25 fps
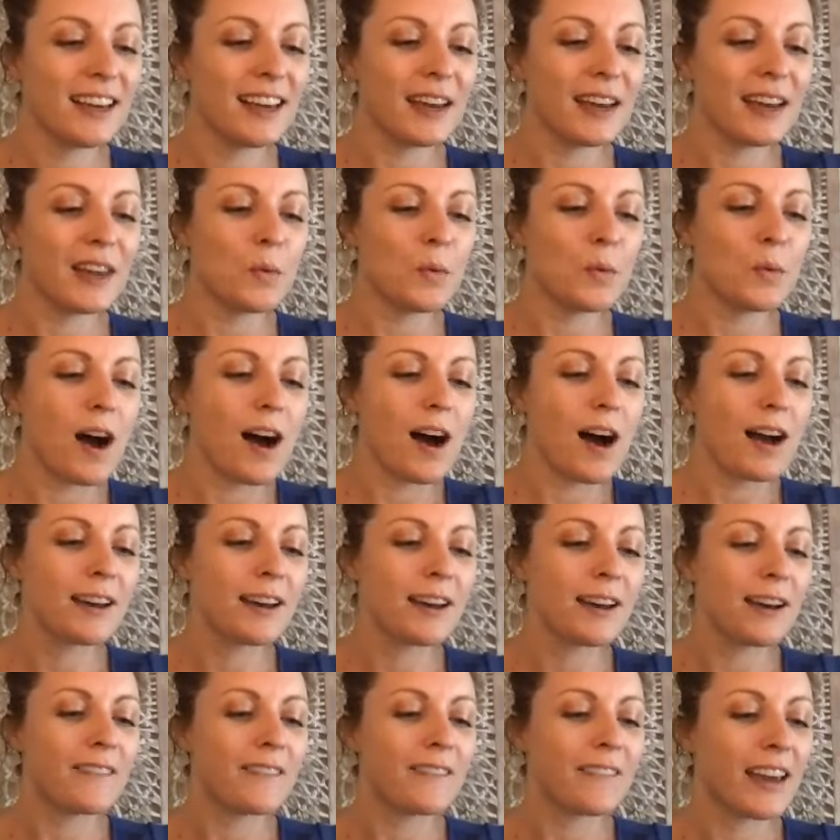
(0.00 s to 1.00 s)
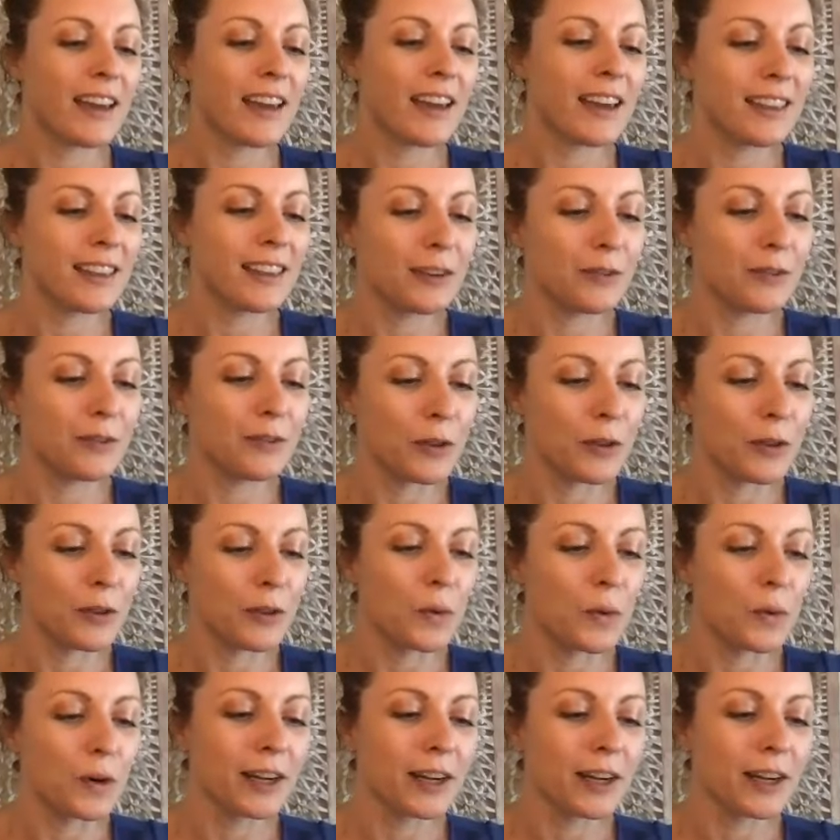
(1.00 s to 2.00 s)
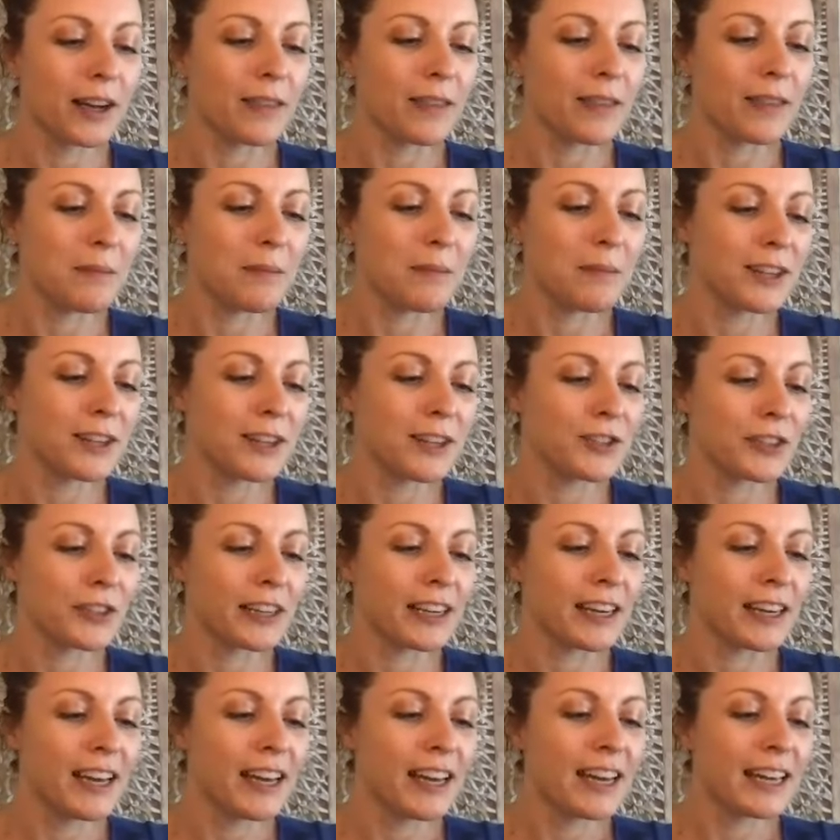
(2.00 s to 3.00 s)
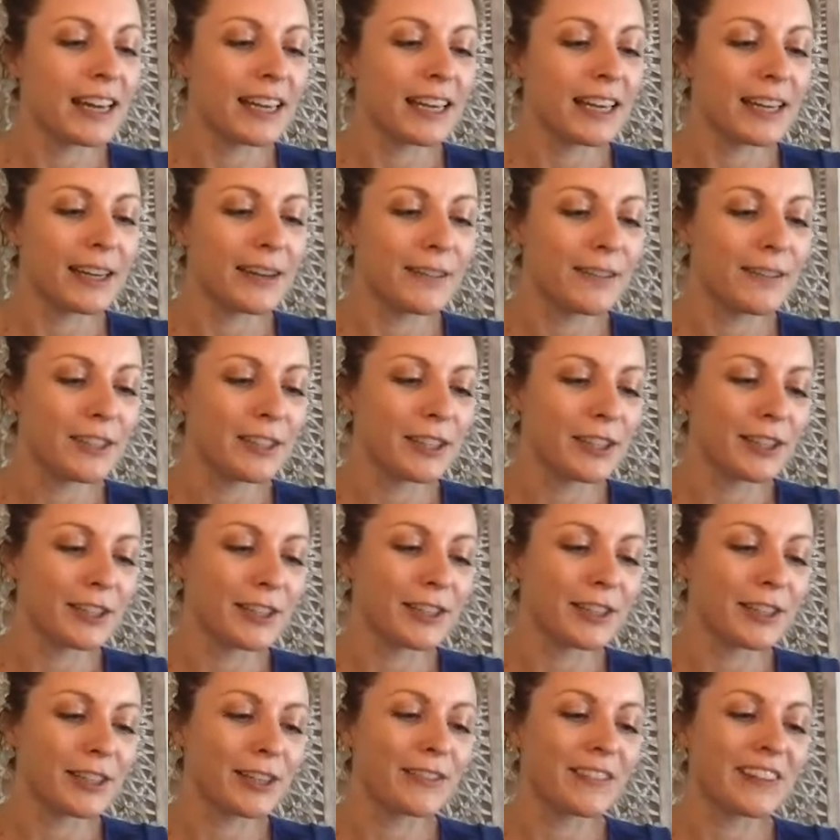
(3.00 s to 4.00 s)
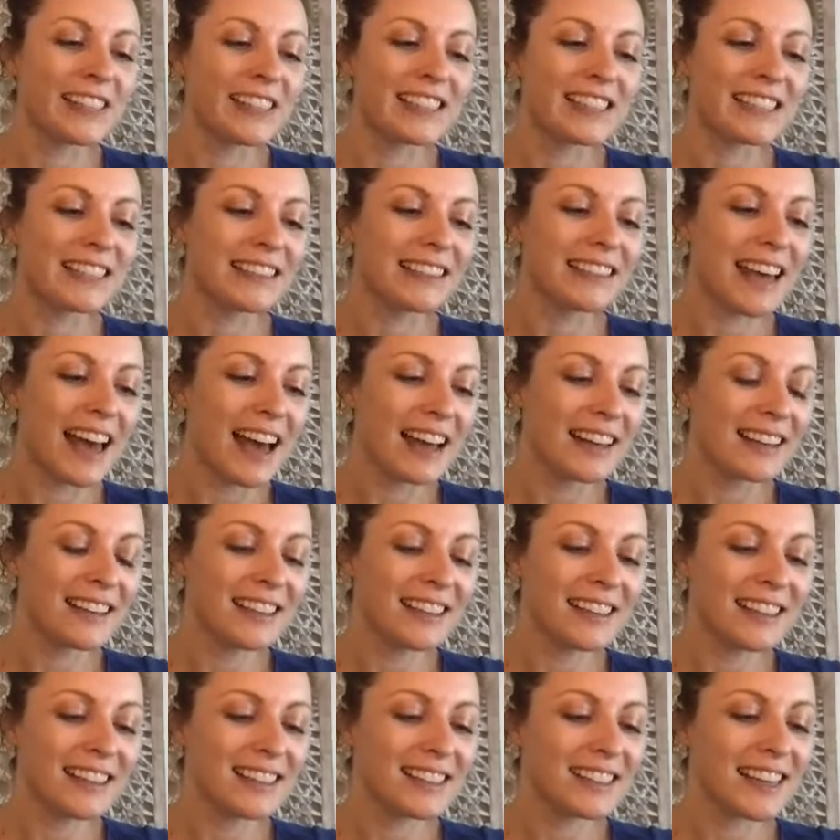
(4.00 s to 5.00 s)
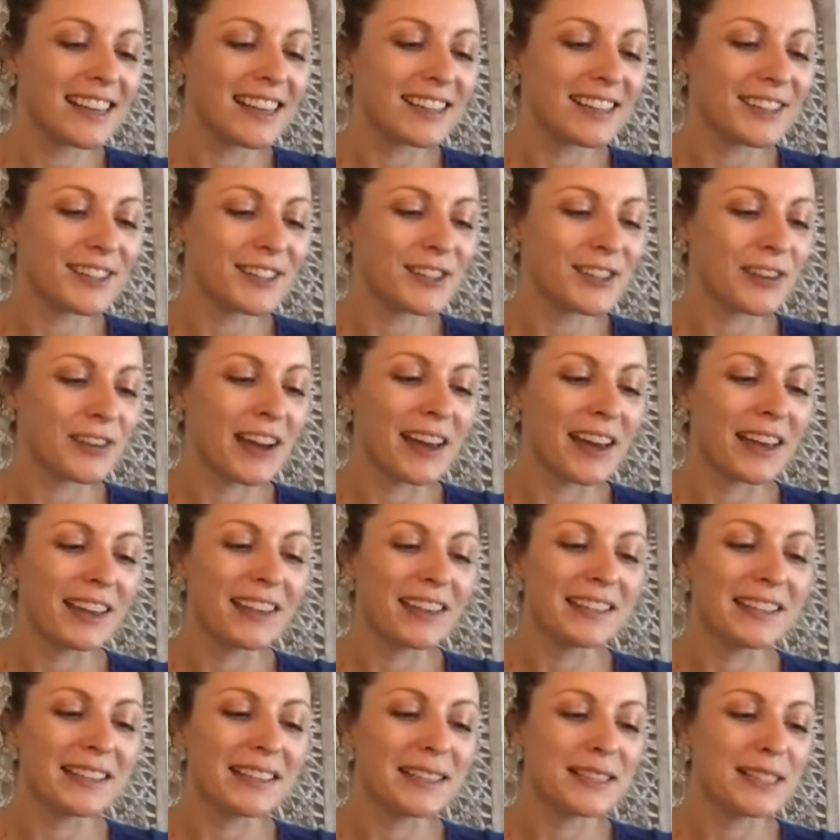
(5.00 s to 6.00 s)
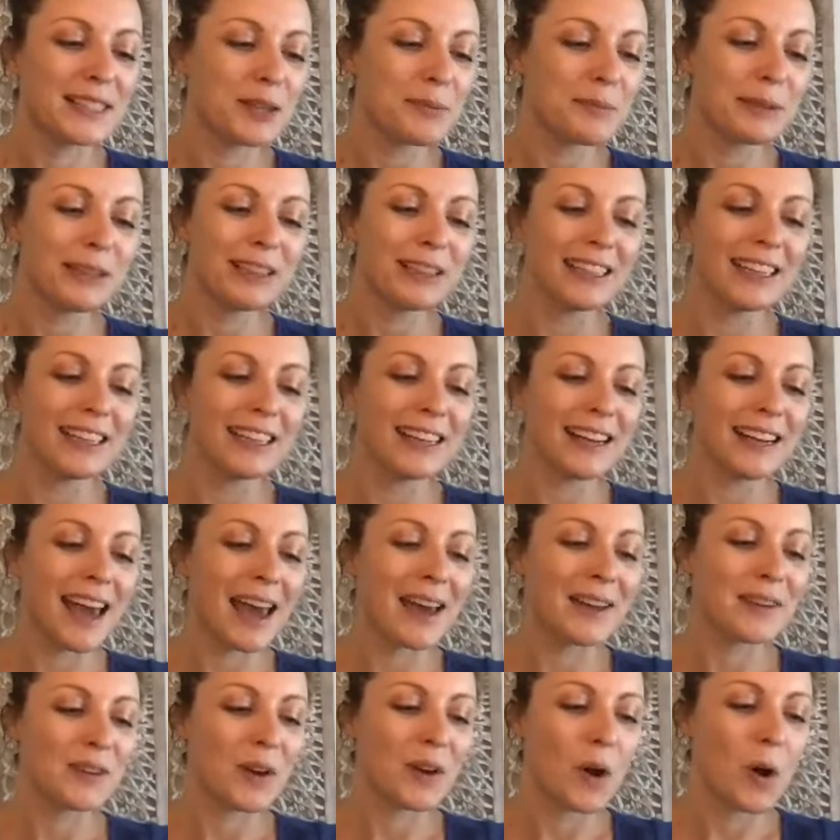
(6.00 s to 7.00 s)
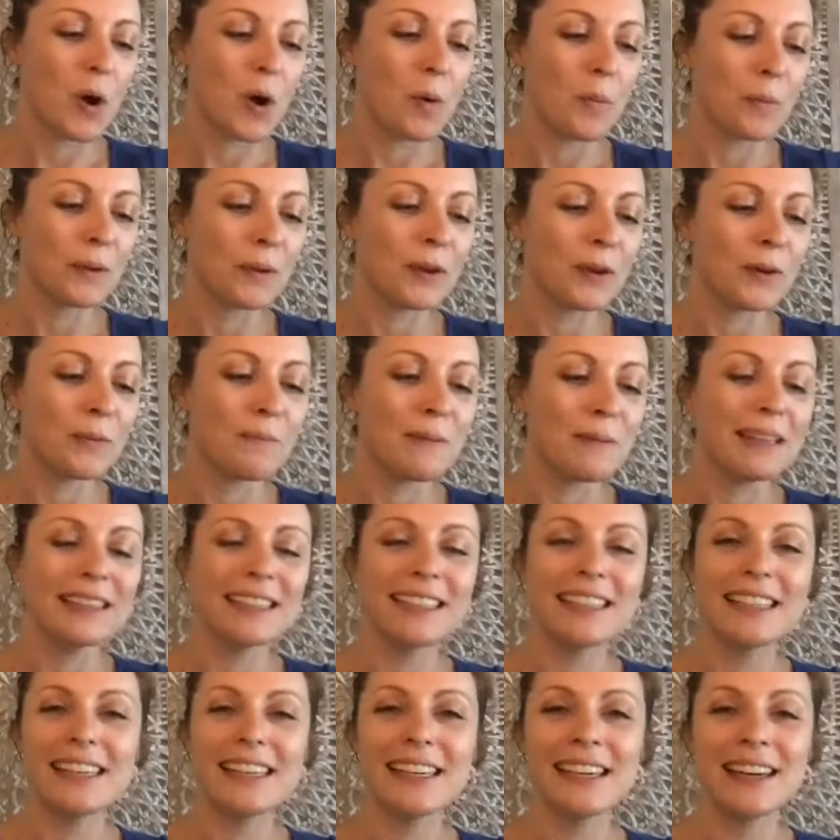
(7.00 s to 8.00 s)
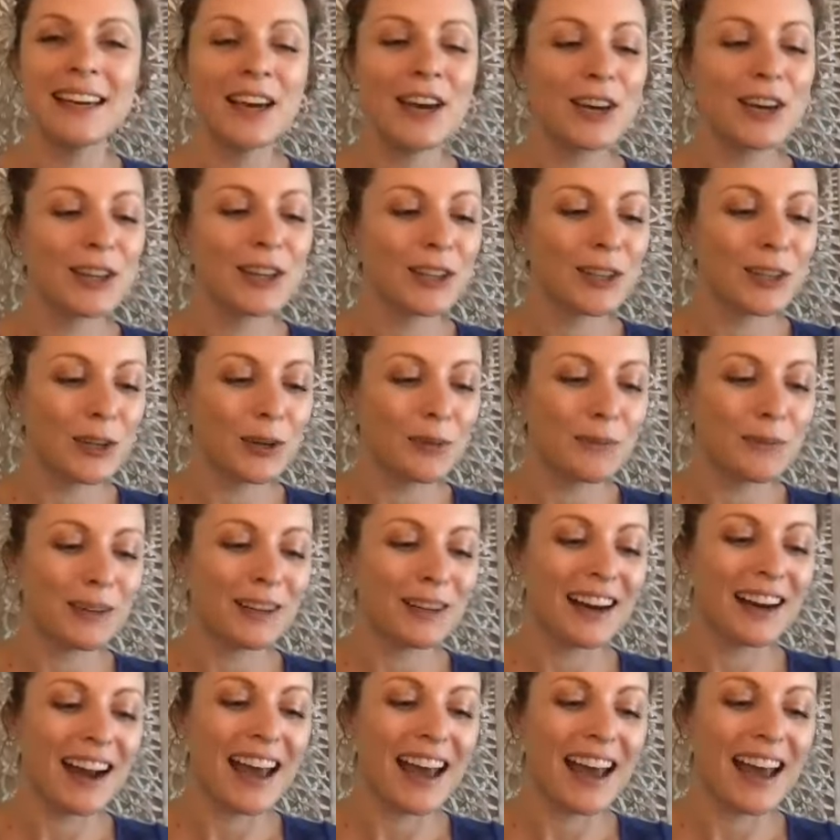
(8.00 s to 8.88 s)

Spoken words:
In the walk of faith and for the work of the ministry, give to your servant gladness and strength, discipline and hope, humility, humor